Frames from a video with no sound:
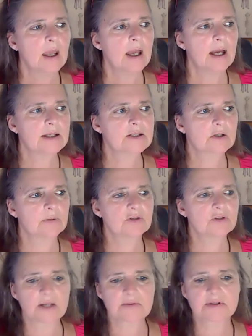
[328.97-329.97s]
And so in
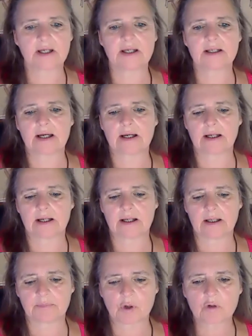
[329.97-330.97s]
2008,
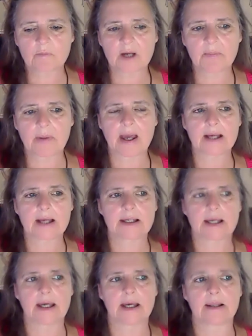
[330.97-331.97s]
I broke my back
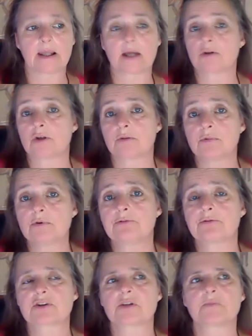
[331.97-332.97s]
and I couldn't move
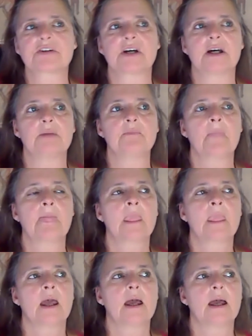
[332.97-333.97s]
for some time.
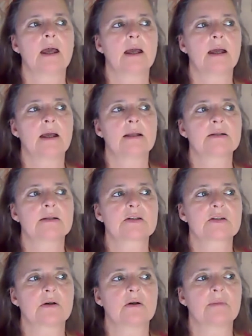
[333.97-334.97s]
And
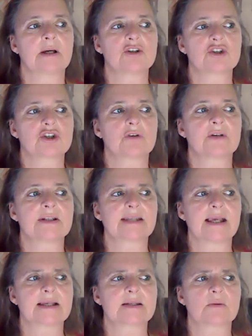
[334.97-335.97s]
so my insurance
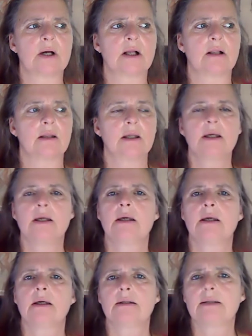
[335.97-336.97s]
says, well,
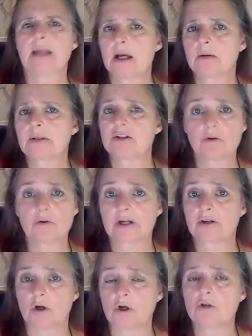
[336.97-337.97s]
now that you're at
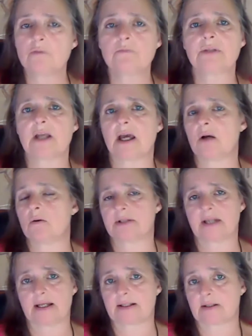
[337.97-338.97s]
home, now
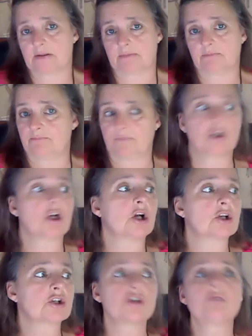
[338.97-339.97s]
that you
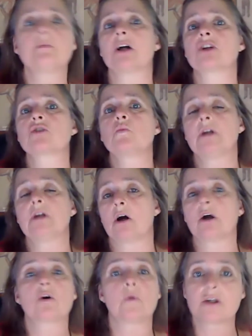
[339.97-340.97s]
can't do much, we
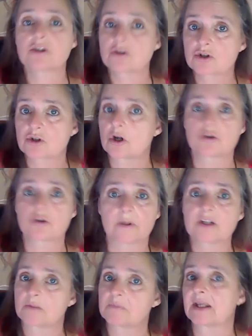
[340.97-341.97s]
are going to start
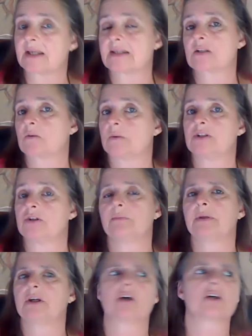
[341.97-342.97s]
doing some tests with you
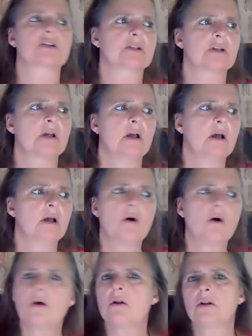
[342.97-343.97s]
because
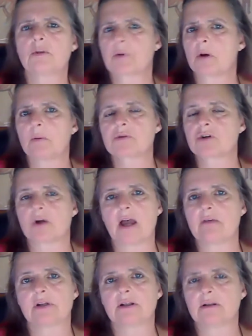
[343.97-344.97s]
all the problems you're
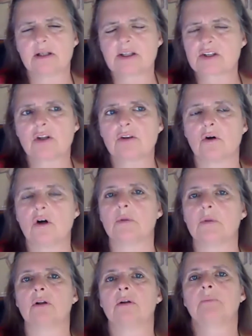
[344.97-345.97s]
having, it's not
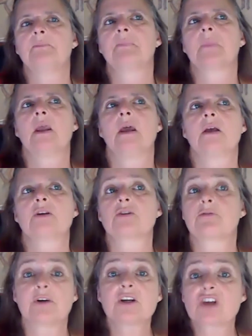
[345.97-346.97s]
normal. So
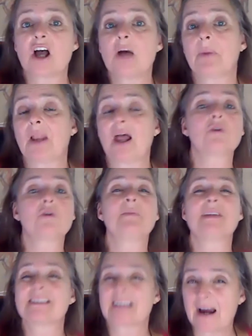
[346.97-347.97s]
for example, I would
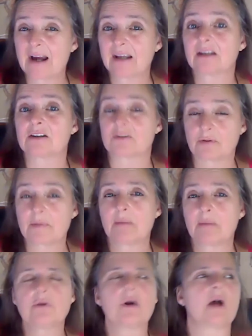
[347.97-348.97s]
be tired.
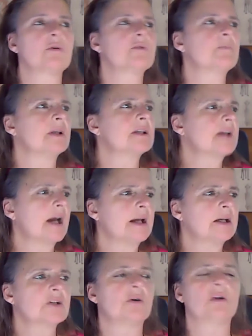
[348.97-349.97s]
Remember, I would be
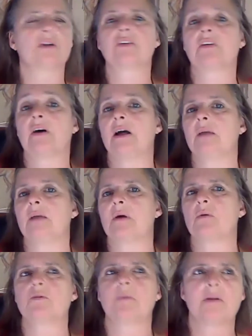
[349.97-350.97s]
tired all the time. I
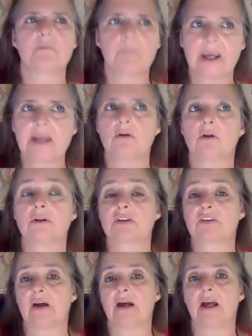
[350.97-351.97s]
would be in pain all the
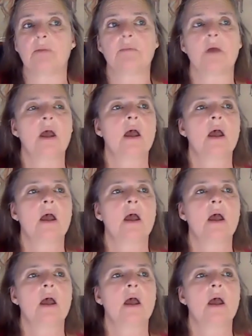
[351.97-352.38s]
time.